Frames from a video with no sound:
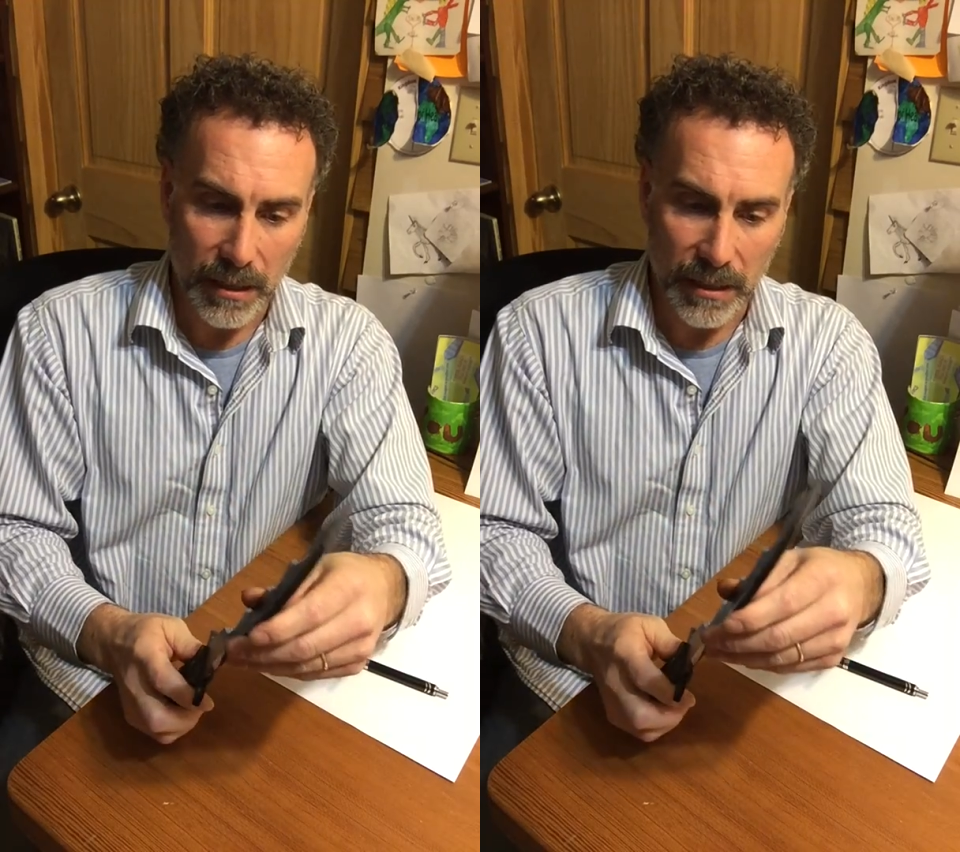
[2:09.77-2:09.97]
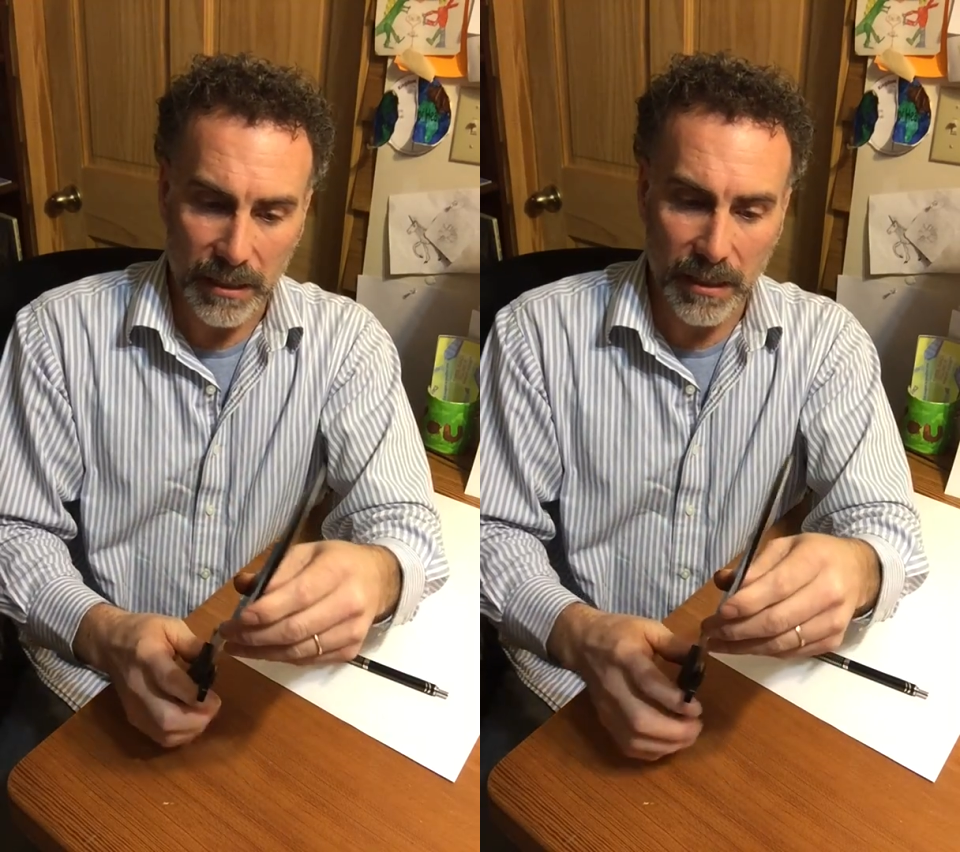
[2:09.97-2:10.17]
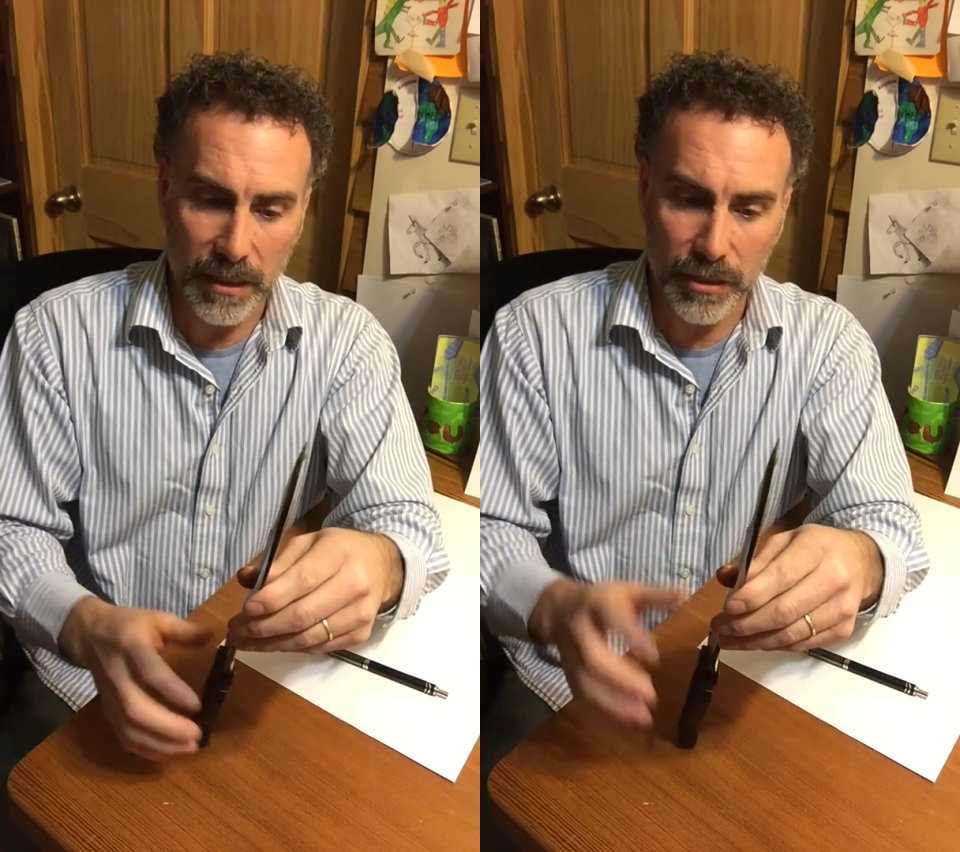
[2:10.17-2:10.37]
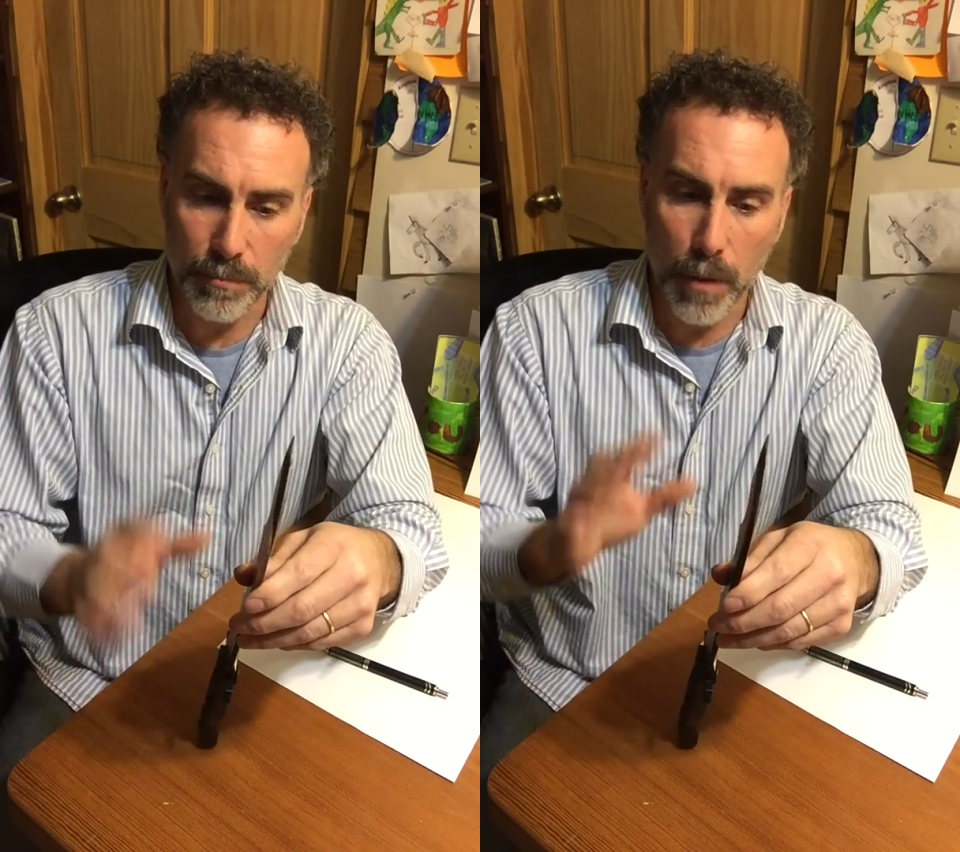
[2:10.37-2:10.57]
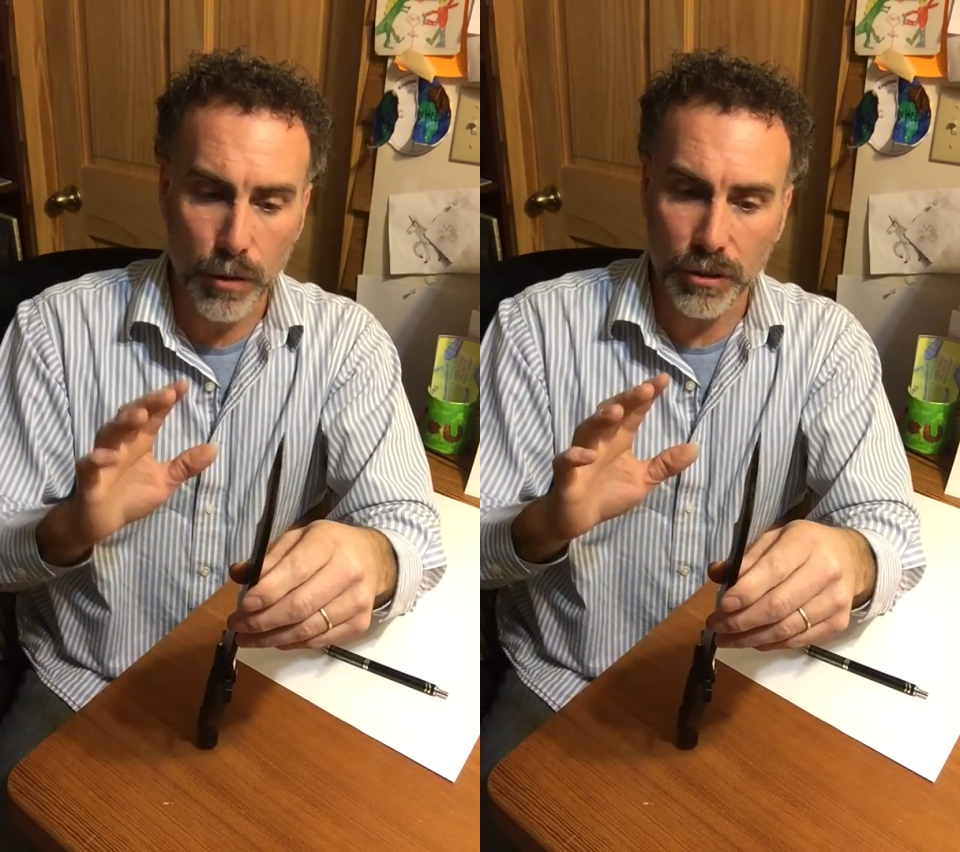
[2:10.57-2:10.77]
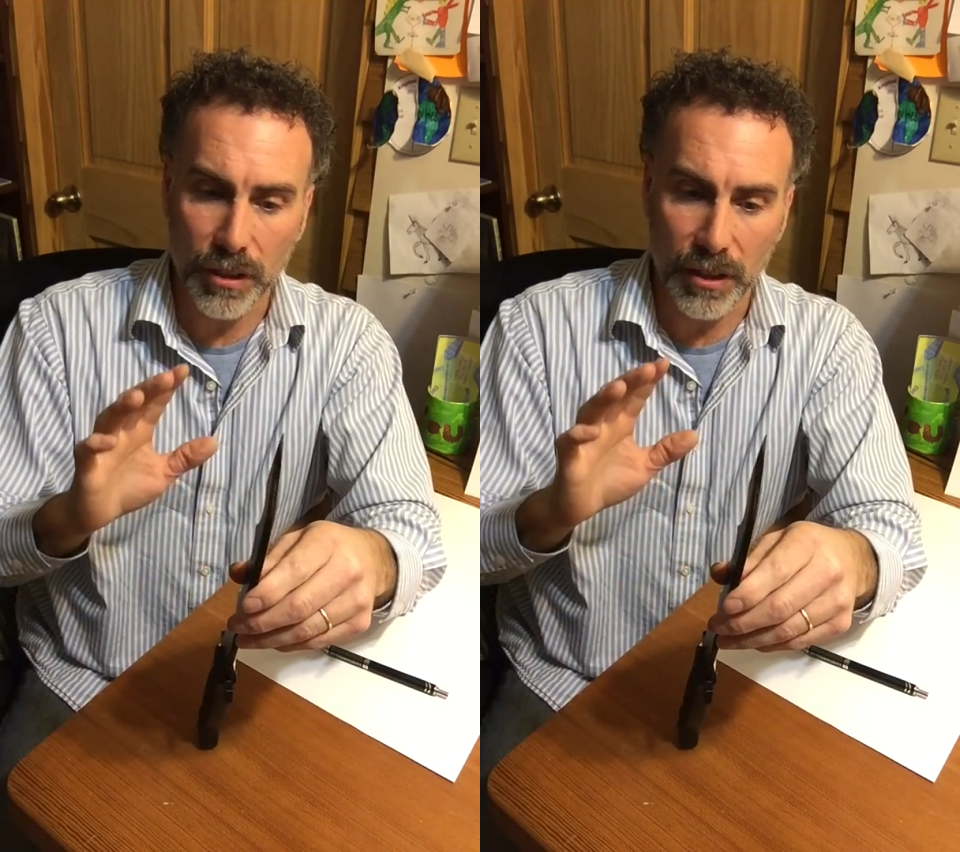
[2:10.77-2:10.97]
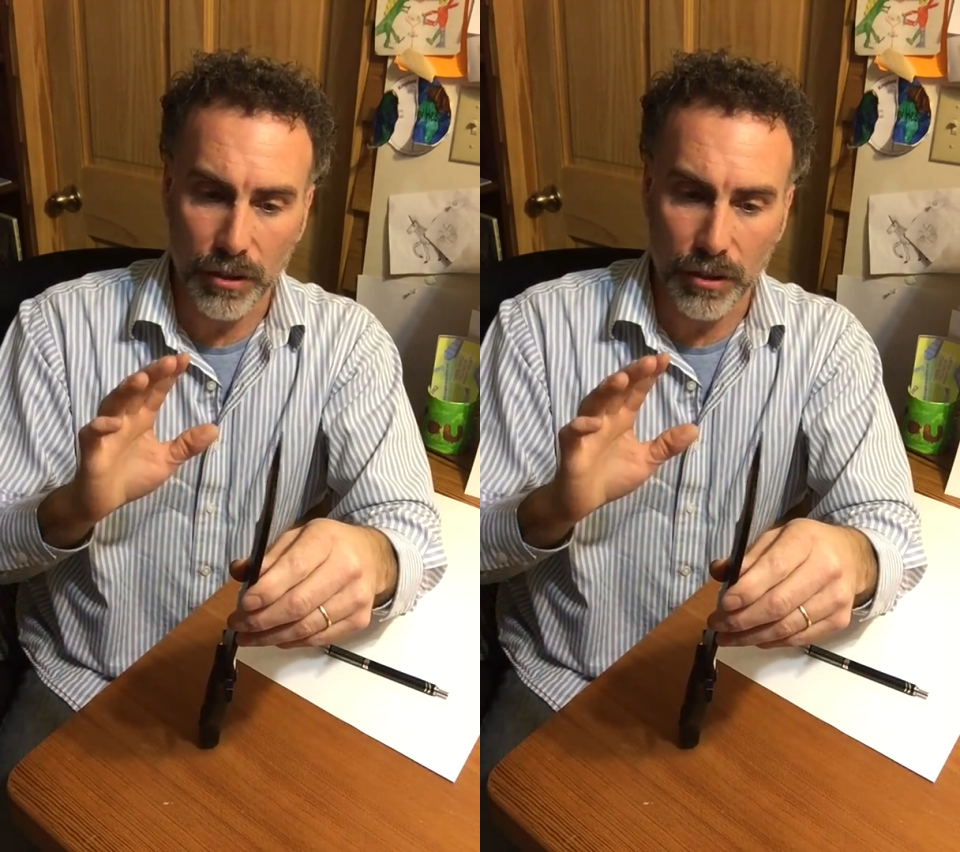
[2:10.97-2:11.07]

He does most of